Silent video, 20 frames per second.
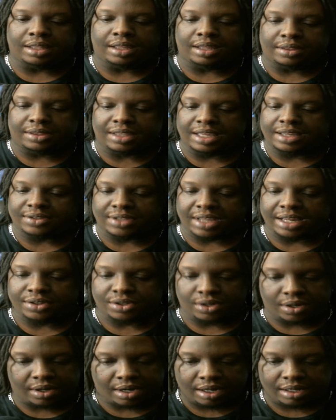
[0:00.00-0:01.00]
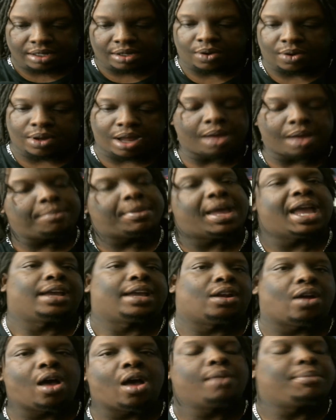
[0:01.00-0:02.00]
These things are going to, come back
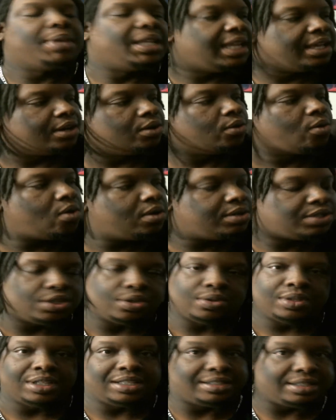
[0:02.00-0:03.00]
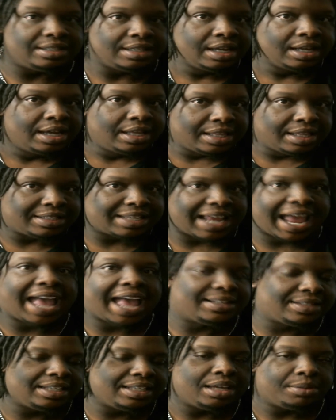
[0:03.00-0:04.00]
and haunt me later on, so this
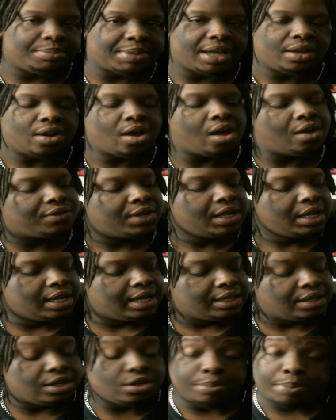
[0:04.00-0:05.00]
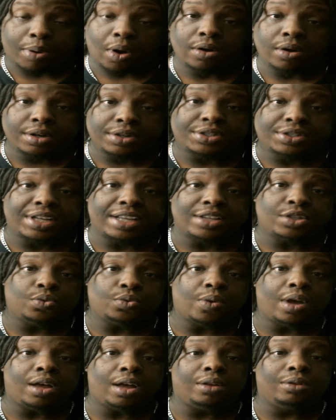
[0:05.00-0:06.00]
has to get paid off. And then your partner says,
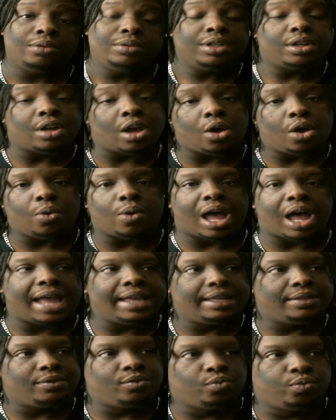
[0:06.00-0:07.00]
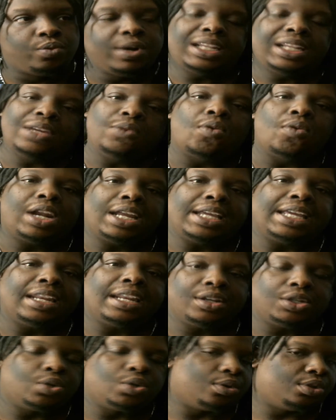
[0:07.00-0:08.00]
well, I really want to get
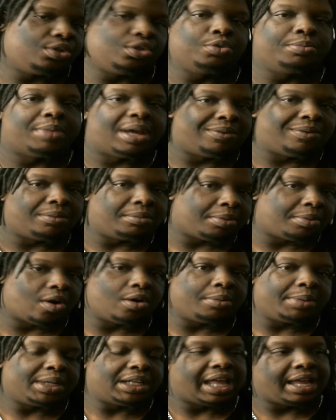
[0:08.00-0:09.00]
into a 2-bedroom apartment.